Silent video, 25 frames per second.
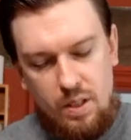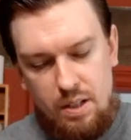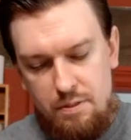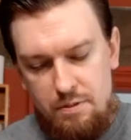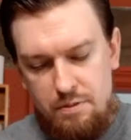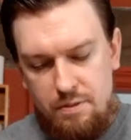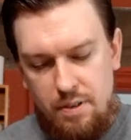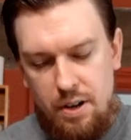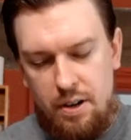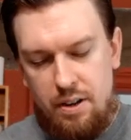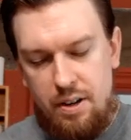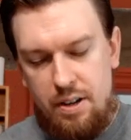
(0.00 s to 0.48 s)

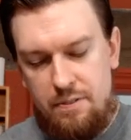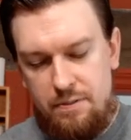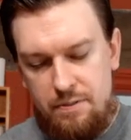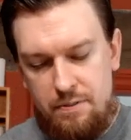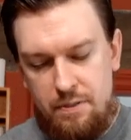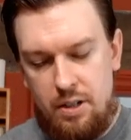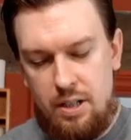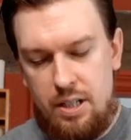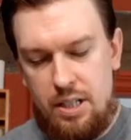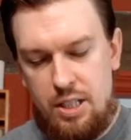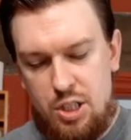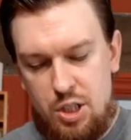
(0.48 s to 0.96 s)
Very,
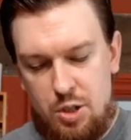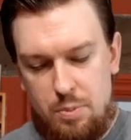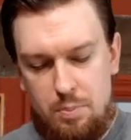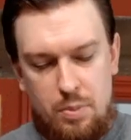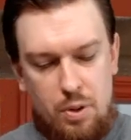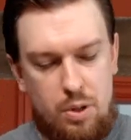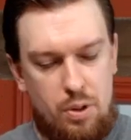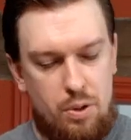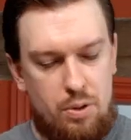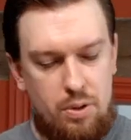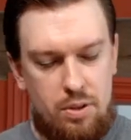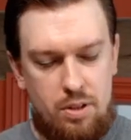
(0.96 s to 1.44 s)
very
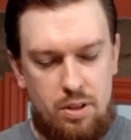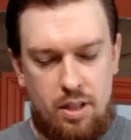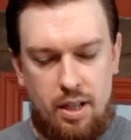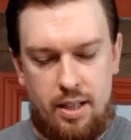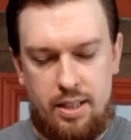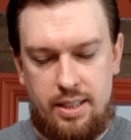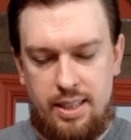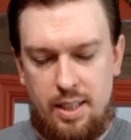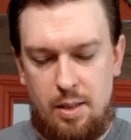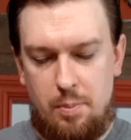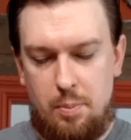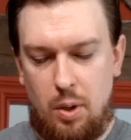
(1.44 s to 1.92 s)
smooth,
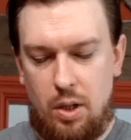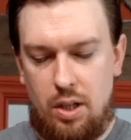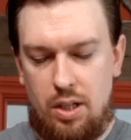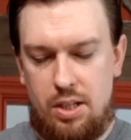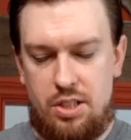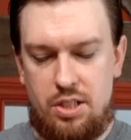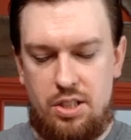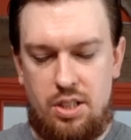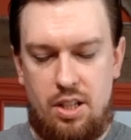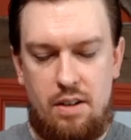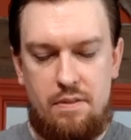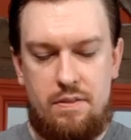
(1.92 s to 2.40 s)
nicely
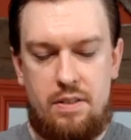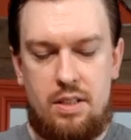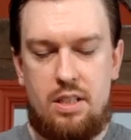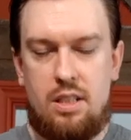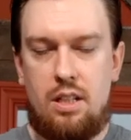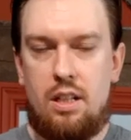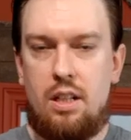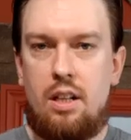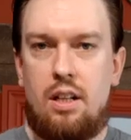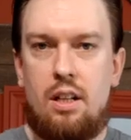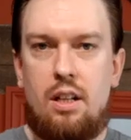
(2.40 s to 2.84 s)
polished surface